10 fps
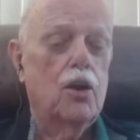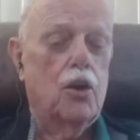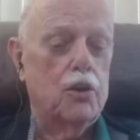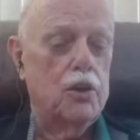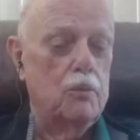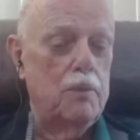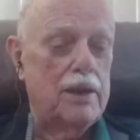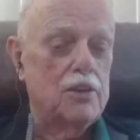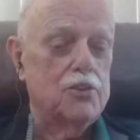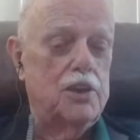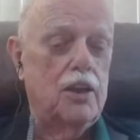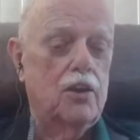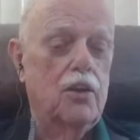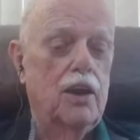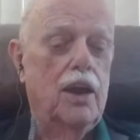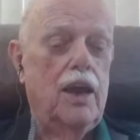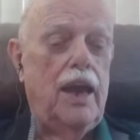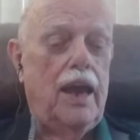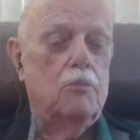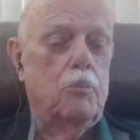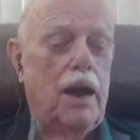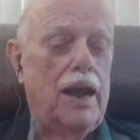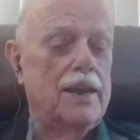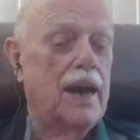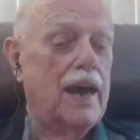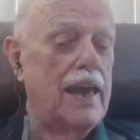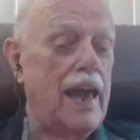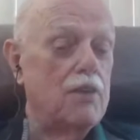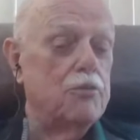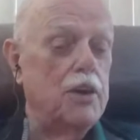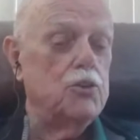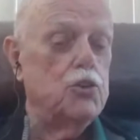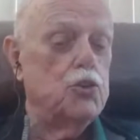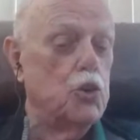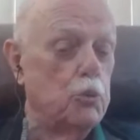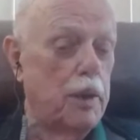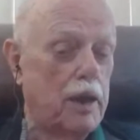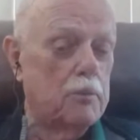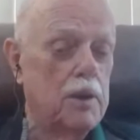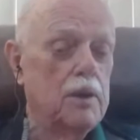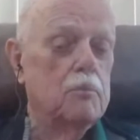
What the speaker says: go to the metals dealer and buy not half-inch tubing,